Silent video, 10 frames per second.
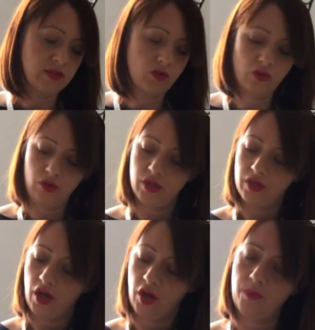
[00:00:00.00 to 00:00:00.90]

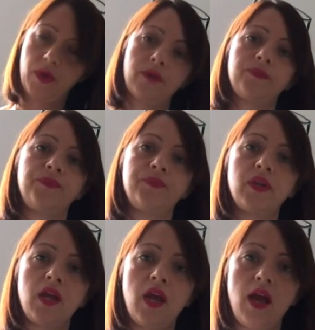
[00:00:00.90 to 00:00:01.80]
corners open,
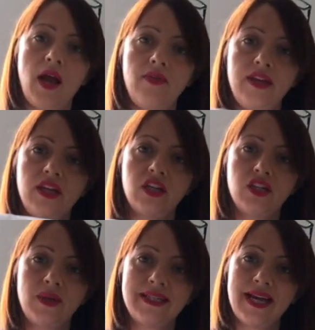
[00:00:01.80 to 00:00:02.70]
and then you're going
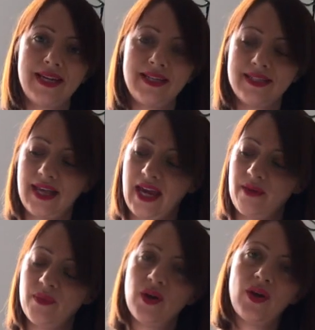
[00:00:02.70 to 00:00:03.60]
to do exactly the
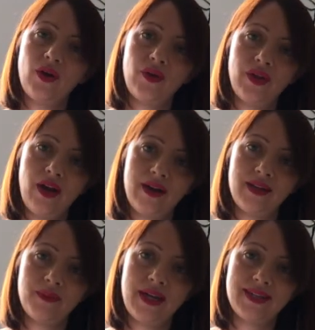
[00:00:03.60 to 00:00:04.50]
same on the
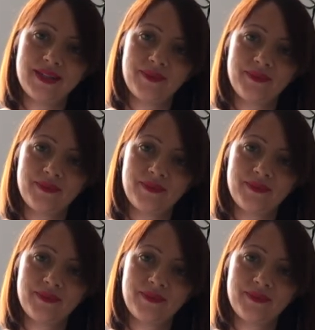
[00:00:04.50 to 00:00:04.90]
lining piece.